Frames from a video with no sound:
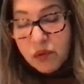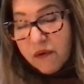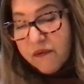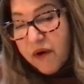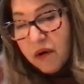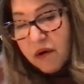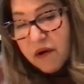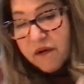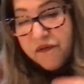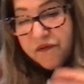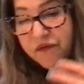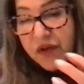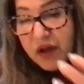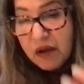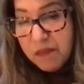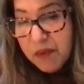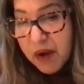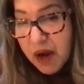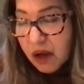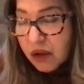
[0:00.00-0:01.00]
we're very
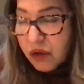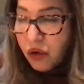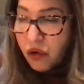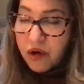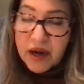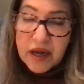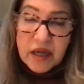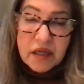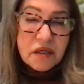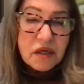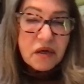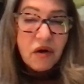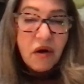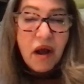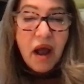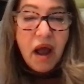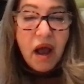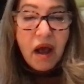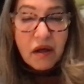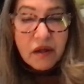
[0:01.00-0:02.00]
female-oriented or
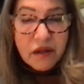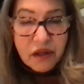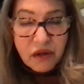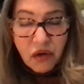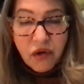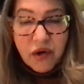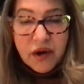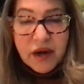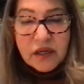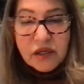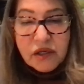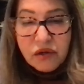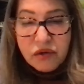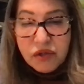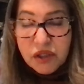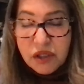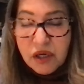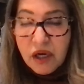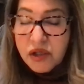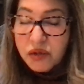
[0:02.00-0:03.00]
health-oriented
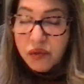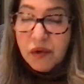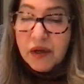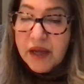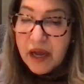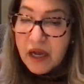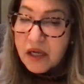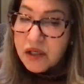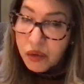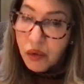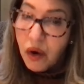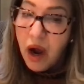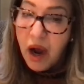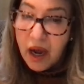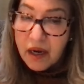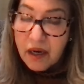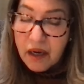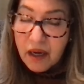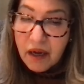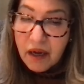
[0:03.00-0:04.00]
or such. Well, guess what?